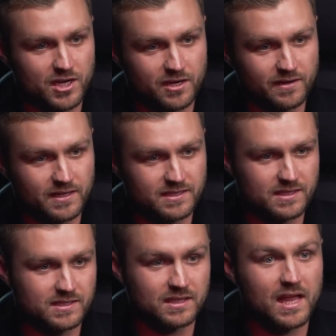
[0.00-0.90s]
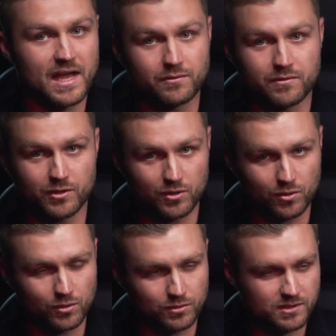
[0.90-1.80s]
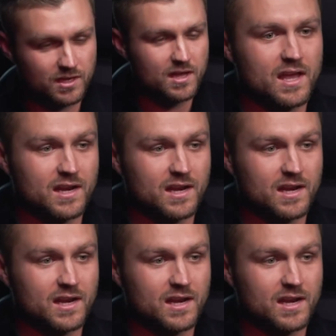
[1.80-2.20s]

generates is aligned with your goals.